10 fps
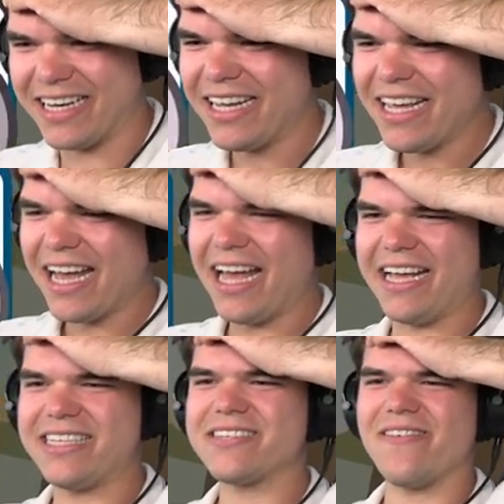it. I
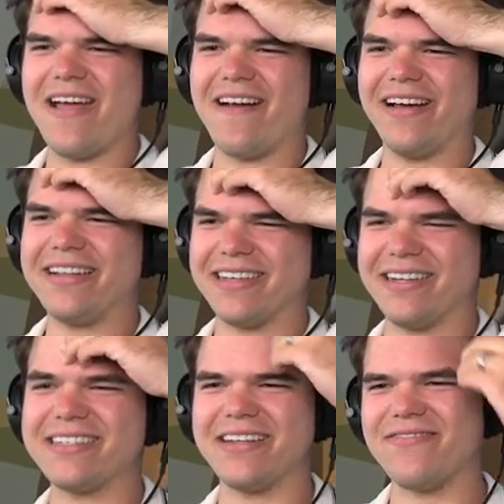swear I
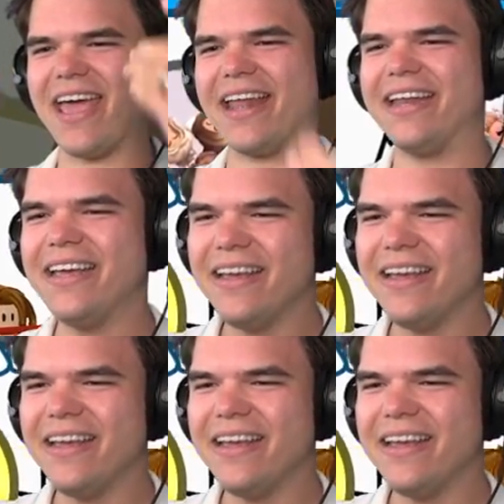touched it, man.